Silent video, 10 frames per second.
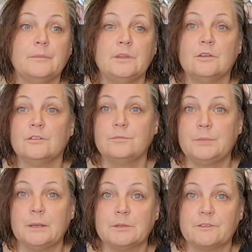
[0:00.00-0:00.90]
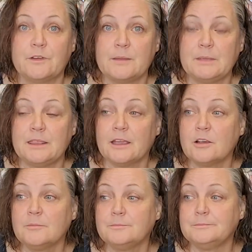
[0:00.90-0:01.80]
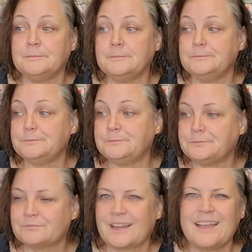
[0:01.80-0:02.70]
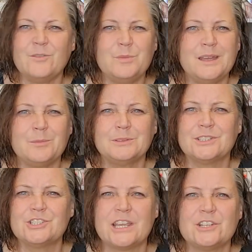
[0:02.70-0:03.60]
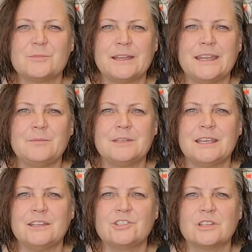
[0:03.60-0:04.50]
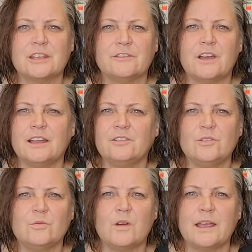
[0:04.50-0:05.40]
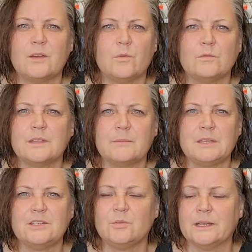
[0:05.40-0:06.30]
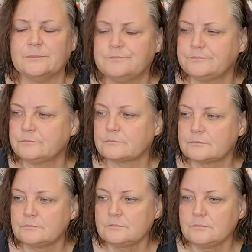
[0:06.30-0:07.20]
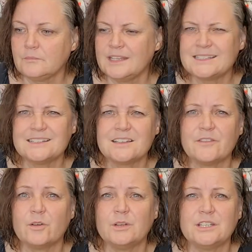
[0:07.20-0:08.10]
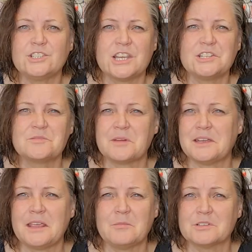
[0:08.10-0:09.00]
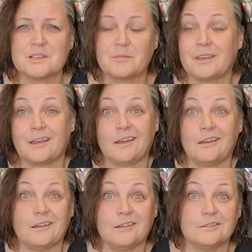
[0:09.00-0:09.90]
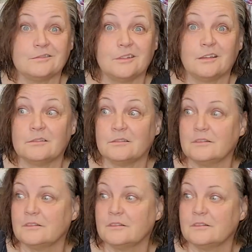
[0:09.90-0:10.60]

You'll be able to find me there. I haven't been able to change my name to Hinchliff. I don't know why it won't let me do it. It says I've already changed my name or something. Well.